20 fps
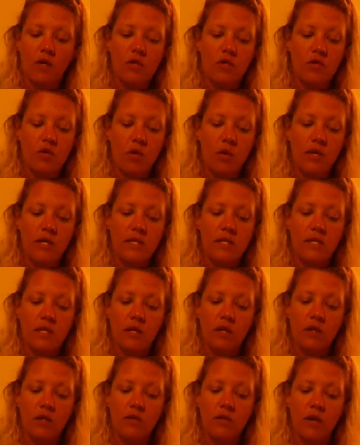joins the
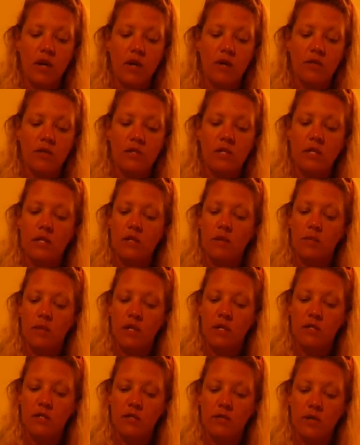glucose in the
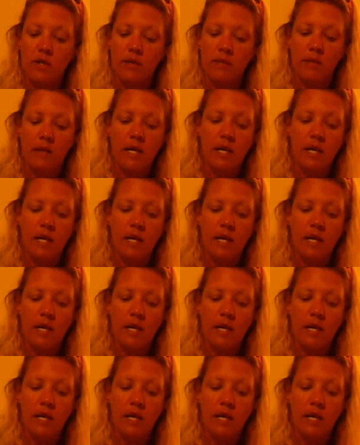bloodstream.